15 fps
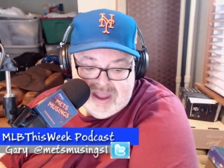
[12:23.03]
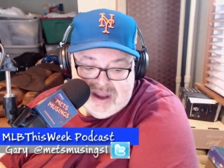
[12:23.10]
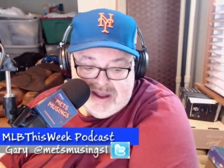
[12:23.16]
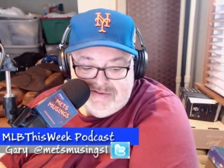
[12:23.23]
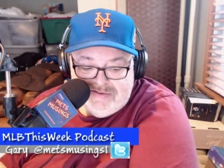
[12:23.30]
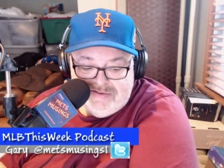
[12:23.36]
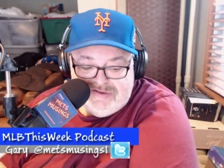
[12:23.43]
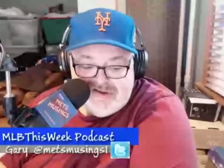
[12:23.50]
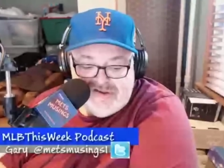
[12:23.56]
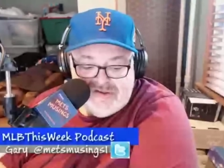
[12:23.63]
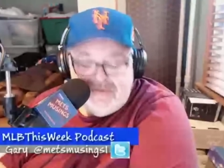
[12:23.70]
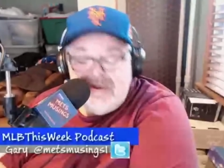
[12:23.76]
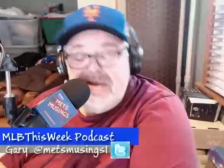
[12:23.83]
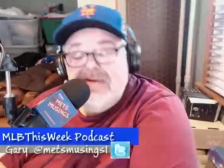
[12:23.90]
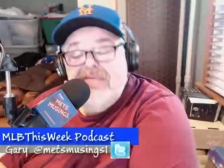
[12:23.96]
just the
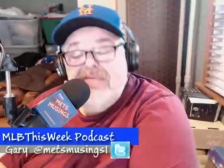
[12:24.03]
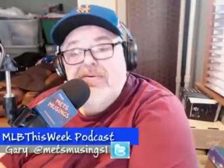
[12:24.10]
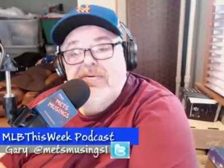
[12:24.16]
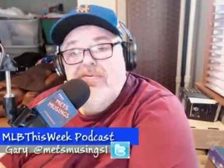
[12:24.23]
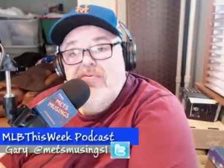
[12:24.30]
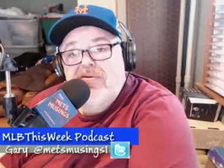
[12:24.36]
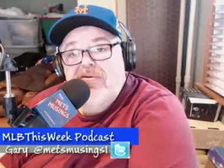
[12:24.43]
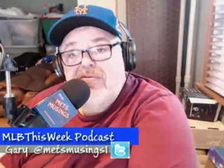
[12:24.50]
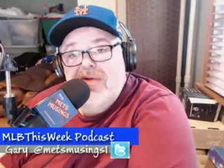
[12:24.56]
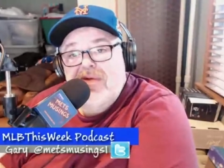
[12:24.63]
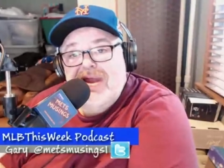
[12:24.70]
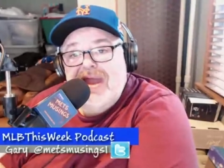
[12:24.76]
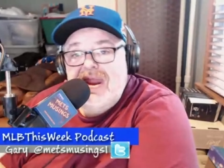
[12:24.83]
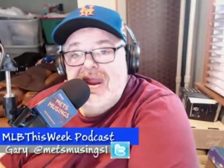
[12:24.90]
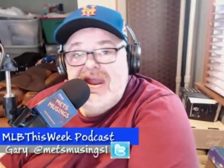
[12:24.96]
way we're
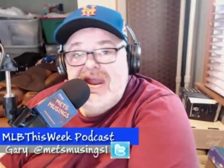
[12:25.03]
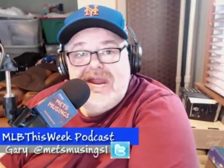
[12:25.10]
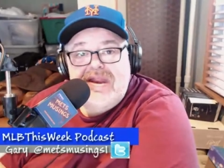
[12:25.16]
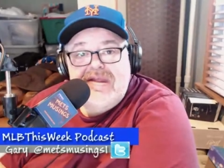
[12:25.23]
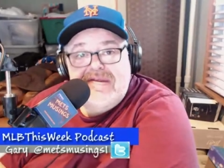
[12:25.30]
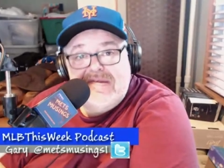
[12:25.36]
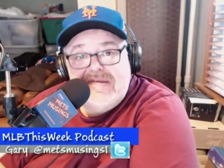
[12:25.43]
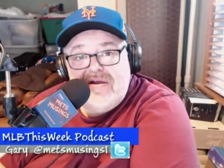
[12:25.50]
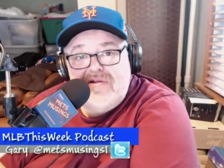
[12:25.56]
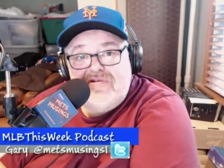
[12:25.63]
getting in this country.